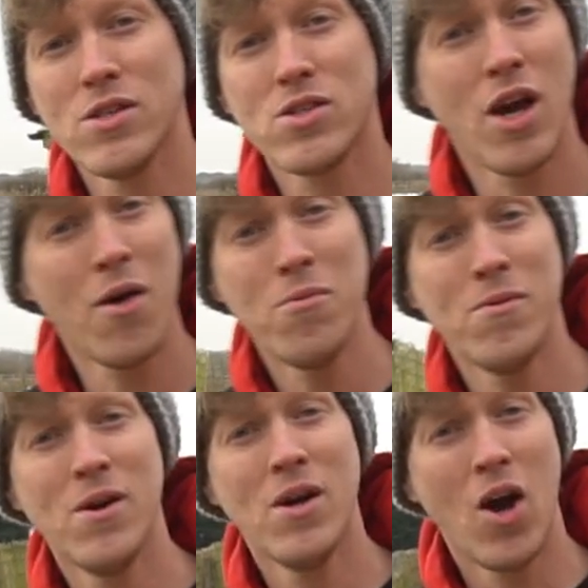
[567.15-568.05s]
So,
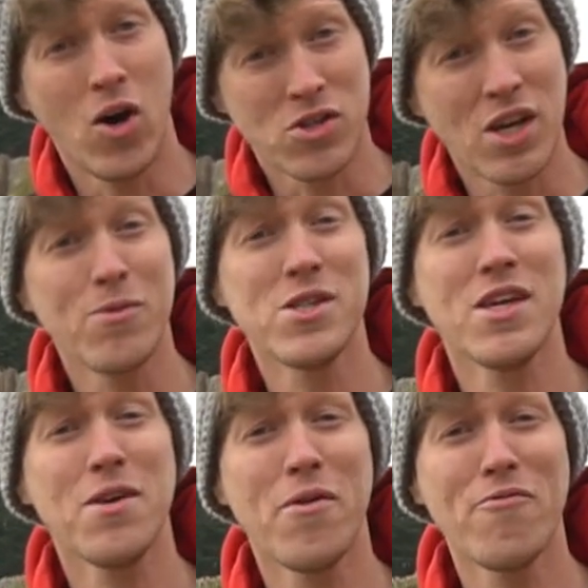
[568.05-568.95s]
until we
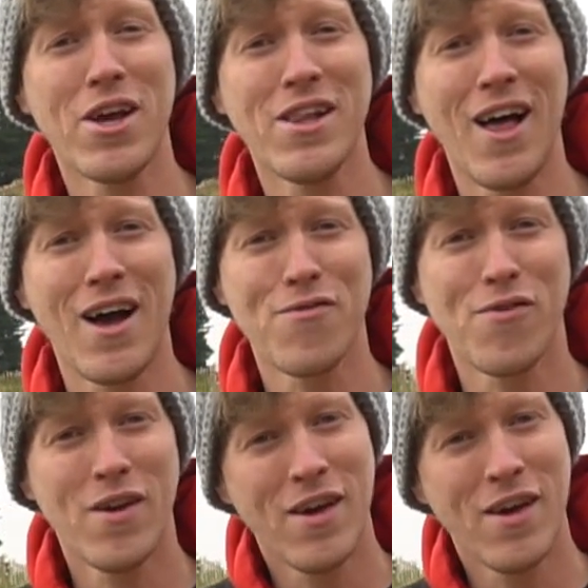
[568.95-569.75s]
see you in real life,